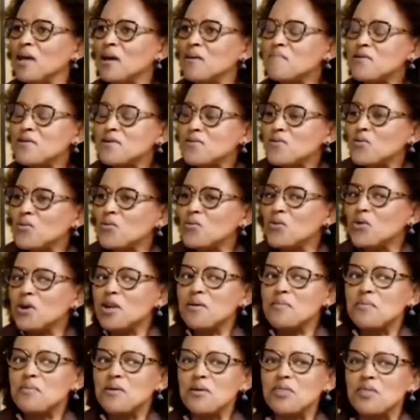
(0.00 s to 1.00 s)
Like, but
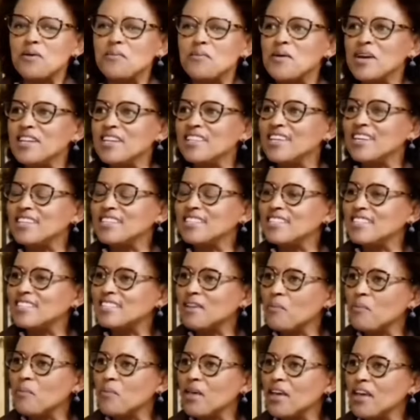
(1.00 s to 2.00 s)
what about the money that
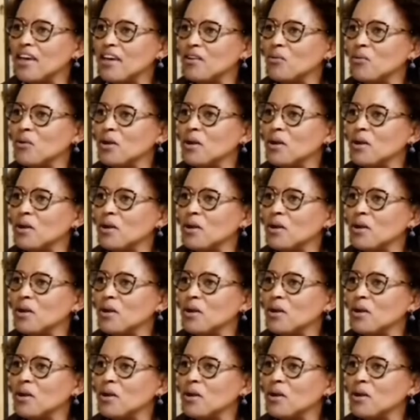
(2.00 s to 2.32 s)
disappeared?